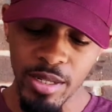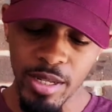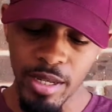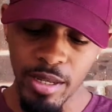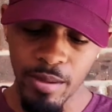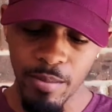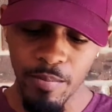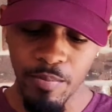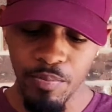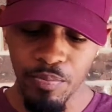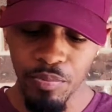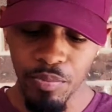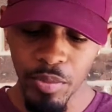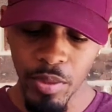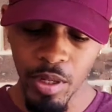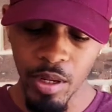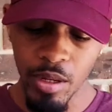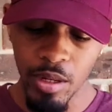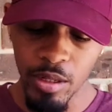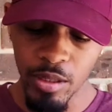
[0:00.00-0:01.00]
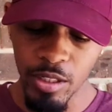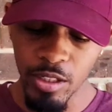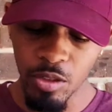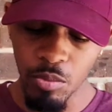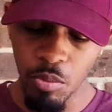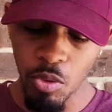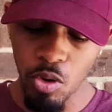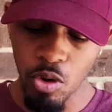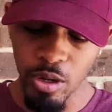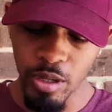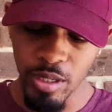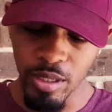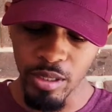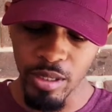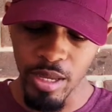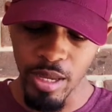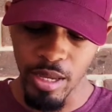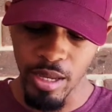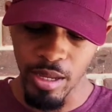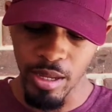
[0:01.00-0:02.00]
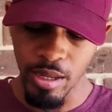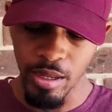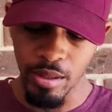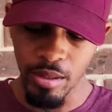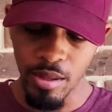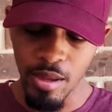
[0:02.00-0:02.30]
it this morning, and